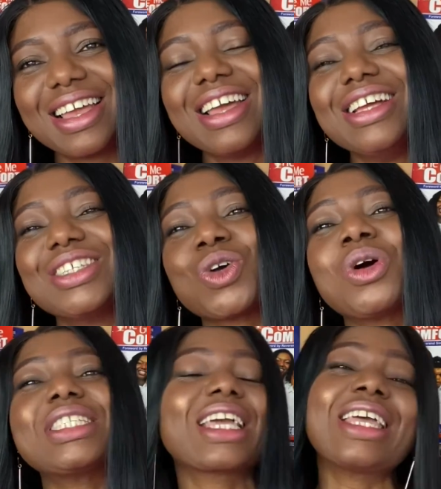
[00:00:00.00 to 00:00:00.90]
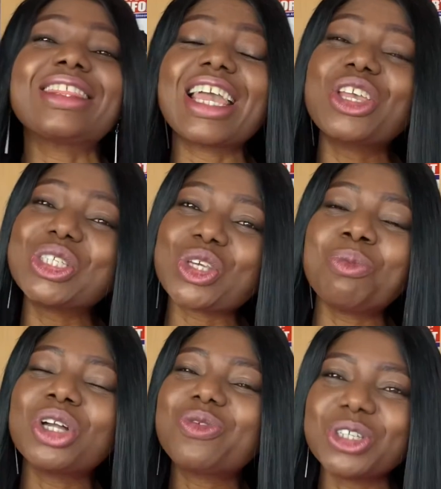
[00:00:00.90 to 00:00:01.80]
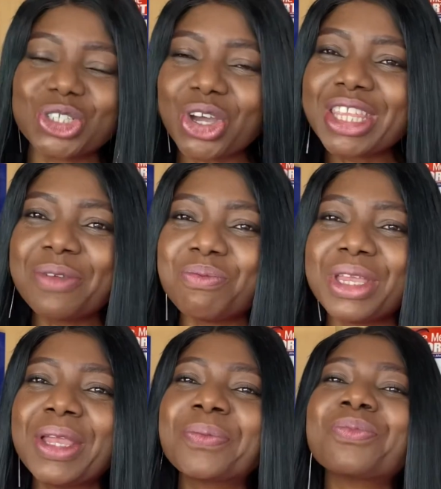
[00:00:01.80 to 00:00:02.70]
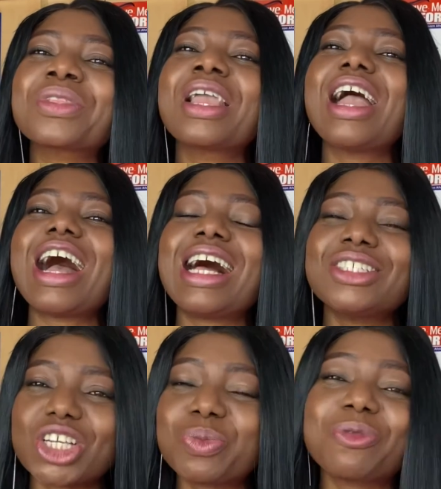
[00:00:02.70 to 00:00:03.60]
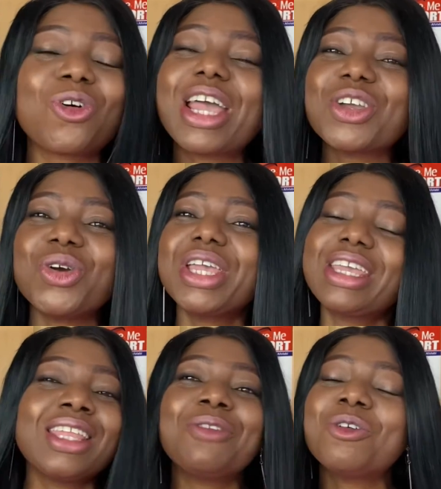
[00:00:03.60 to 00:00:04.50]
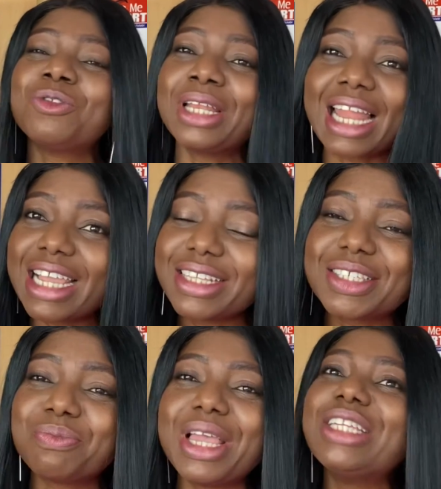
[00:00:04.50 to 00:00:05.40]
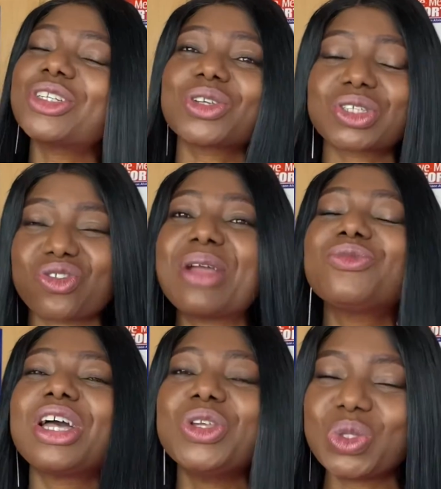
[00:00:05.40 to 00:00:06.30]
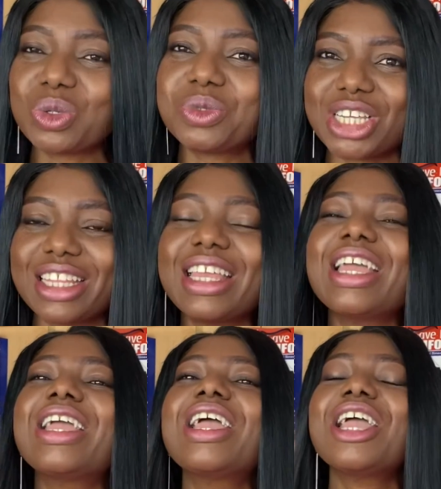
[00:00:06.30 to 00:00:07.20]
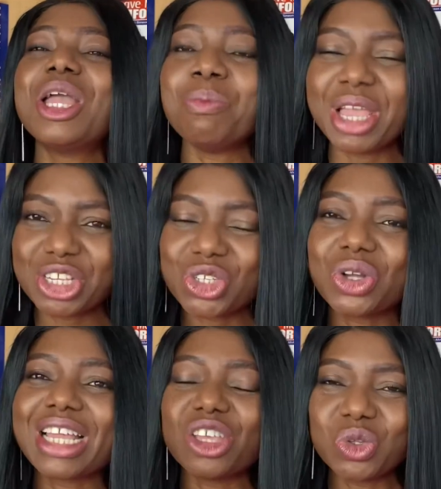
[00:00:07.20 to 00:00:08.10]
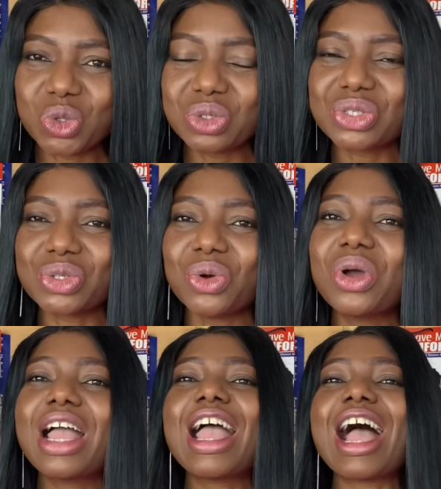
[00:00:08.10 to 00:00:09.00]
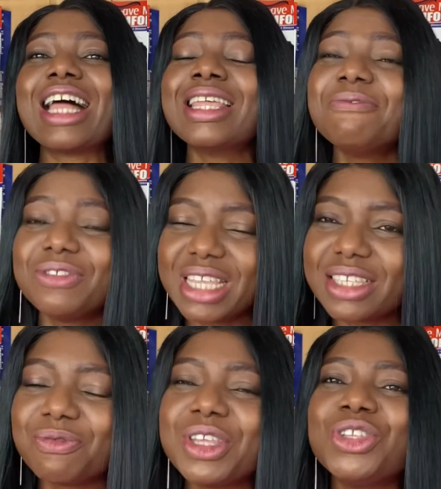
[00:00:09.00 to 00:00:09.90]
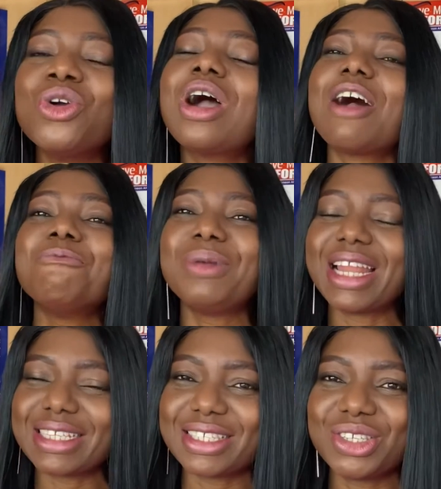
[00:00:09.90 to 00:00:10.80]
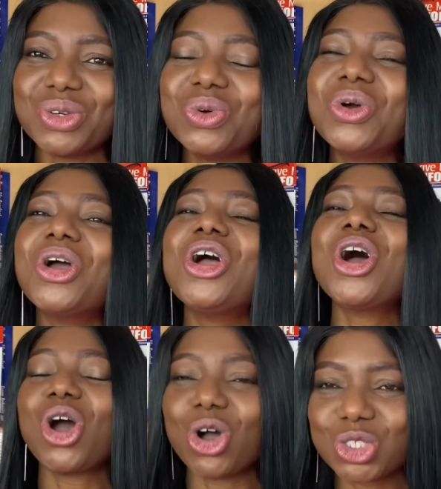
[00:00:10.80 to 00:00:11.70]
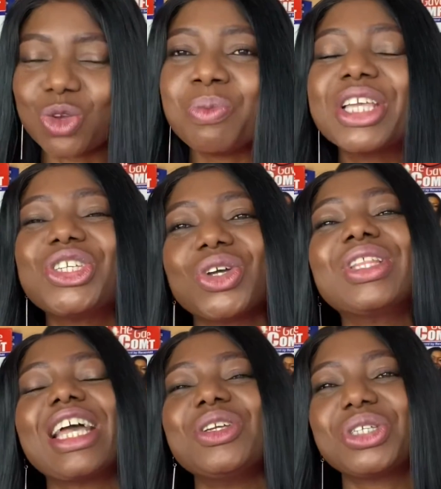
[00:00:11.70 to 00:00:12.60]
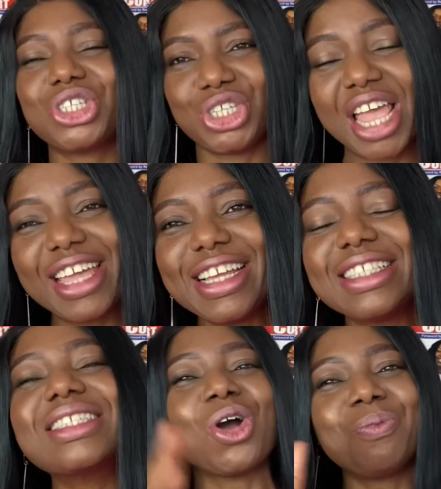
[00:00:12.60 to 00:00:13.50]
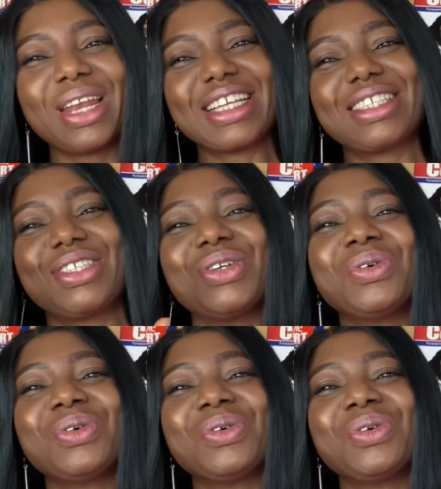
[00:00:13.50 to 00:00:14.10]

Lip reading: So once again, thank you so much for joining me. And just before I go again, if you've not liked this page or subscribed to our YouTube channel, make sure that you do so. And if this video have blessed you, also make sure that you share it. God bless you.